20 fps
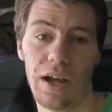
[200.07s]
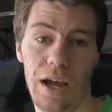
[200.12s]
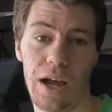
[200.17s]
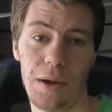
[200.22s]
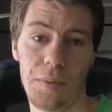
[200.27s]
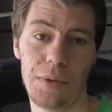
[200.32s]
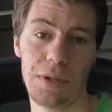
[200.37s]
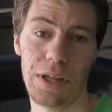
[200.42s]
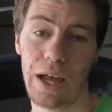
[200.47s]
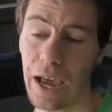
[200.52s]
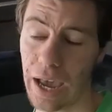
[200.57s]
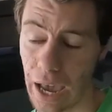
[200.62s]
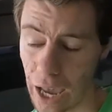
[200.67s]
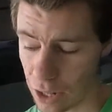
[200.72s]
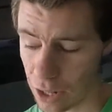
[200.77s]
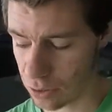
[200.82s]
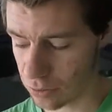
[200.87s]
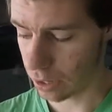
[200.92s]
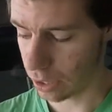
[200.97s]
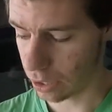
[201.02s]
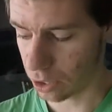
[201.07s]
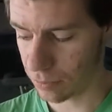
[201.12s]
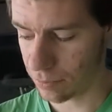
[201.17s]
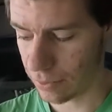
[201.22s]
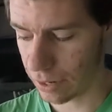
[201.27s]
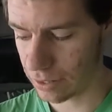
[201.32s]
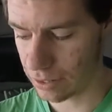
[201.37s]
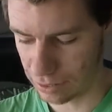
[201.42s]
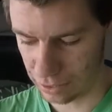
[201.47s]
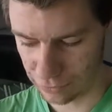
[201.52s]
I mean, I highly
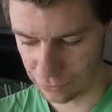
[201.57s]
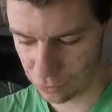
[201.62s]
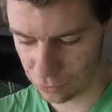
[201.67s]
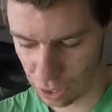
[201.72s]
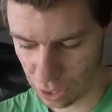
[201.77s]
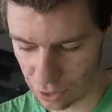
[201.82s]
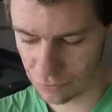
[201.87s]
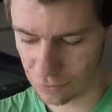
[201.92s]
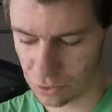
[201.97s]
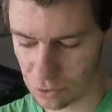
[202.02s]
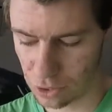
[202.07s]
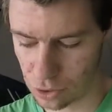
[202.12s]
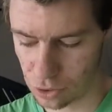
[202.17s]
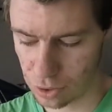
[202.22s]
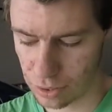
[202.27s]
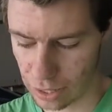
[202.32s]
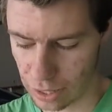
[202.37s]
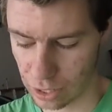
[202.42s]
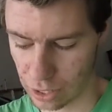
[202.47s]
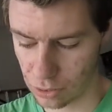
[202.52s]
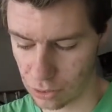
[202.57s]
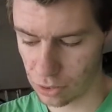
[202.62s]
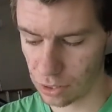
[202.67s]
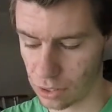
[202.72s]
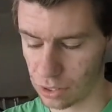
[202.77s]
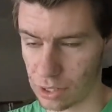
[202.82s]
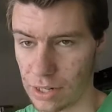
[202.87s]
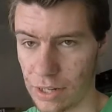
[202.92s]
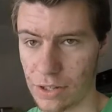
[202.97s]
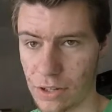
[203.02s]
recommend it if you ever need to
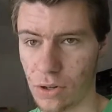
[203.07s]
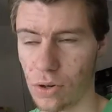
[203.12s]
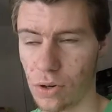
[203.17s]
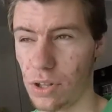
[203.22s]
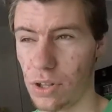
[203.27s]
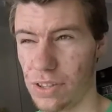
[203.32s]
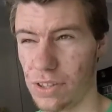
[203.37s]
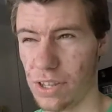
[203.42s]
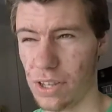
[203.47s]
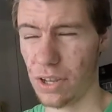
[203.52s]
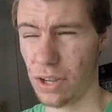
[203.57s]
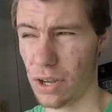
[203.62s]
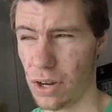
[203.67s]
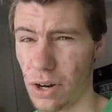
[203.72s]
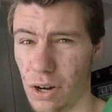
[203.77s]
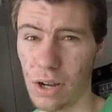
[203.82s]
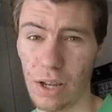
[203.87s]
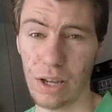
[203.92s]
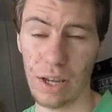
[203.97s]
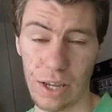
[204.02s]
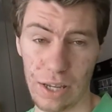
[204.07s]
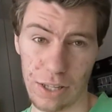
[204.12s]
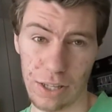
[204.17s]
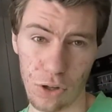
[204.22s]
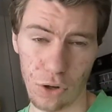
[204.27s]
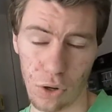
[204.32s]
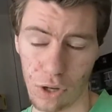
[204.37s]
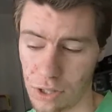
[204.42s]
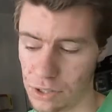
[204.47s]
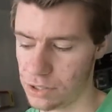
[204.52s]
clean your
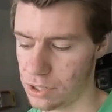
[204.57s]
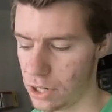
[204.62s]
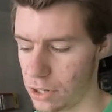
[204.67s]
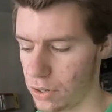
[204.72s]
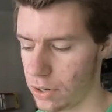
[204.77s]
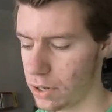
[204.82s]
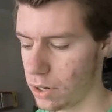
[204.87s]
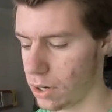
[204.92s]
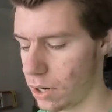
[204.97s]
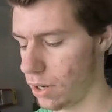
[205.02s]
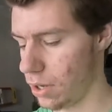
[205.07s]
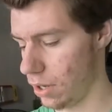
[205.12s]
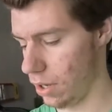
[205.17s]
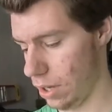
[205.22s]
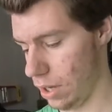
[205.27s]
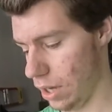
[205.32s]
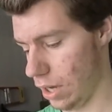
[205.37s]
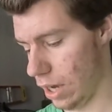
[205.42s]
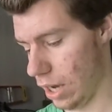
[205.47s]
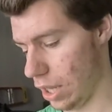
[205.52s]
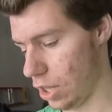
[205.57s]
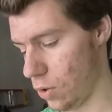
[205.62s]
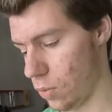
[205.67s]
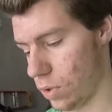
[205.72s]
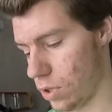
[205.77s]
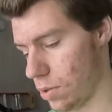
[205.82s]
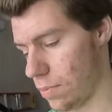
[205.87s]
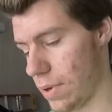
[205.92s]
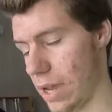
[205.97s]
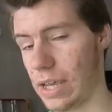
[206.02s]
interior, and you
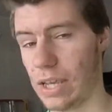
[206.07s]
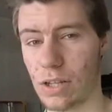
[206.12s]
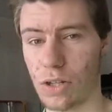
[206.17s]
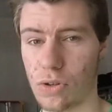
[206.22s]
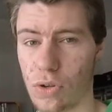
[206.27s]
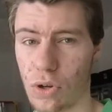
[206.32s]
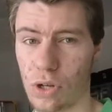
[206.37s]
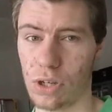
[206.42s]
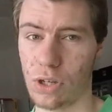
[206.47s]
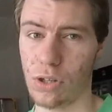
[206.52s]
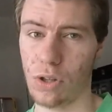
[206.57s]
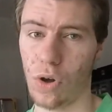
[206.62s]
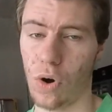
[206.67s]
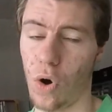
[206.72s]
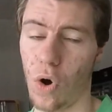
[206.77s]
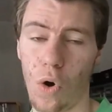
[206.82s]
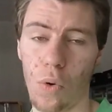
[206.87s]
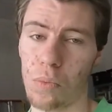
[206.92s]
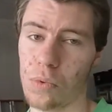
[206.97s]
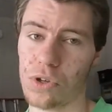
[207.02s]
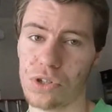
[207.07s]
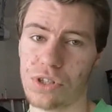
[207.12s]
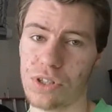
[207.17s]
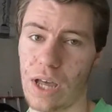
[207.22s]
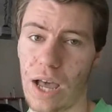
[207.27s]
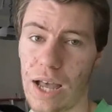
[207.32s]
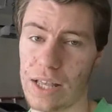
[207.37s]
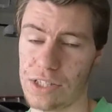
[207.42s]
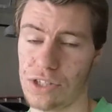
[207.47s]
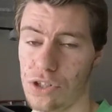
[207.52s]
want to make it look almost
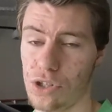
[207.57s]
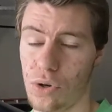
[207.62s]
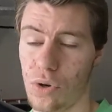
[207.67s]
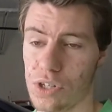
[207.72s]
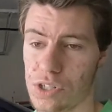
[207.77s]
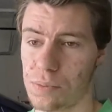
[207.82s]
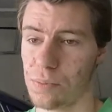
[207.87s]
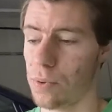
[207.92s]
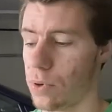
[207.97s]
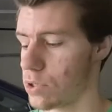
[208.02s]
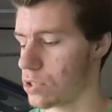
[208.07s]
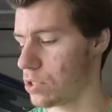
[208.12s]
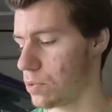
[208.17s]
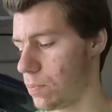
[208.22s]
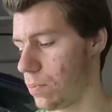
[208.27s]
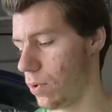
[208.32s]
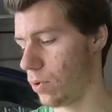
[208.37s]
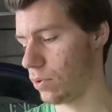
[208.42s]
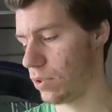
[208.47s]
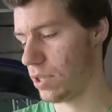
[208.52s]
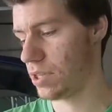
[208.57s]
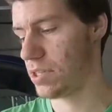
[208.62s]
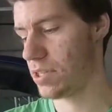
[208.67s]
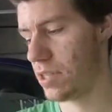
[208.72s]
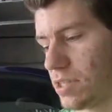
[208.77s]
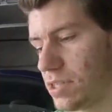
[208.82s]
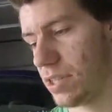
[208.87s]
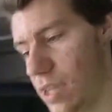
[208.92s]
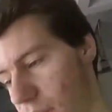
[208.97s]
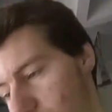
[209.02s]
as new as possible. This
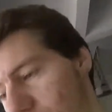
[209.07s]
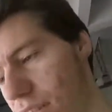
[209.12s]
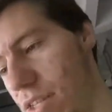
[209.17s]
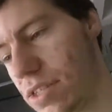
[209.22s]
is it.